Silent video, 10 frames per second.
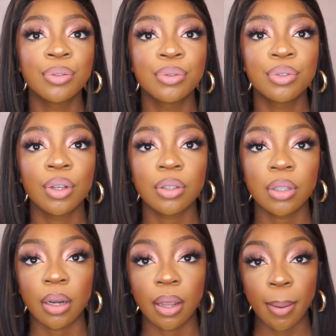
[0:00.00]
So
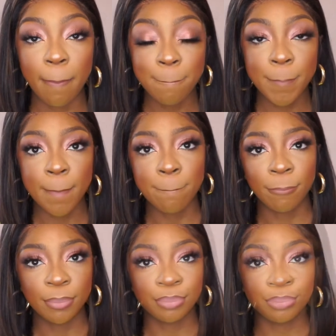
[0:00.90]
stunning.
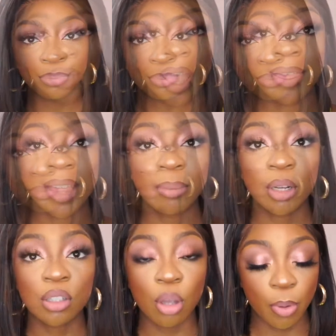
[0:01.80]
Then I'm
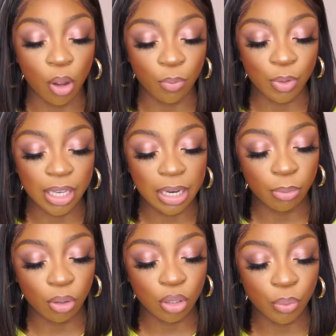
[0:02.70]
going to top it off with the lip
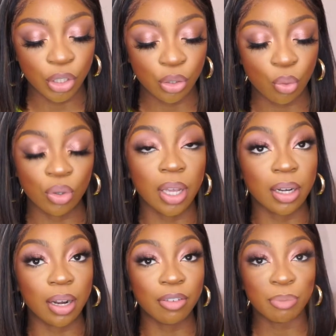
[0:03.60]
gloss, which is called Gonna
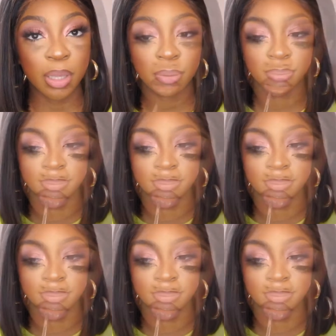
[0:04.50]
Love Me.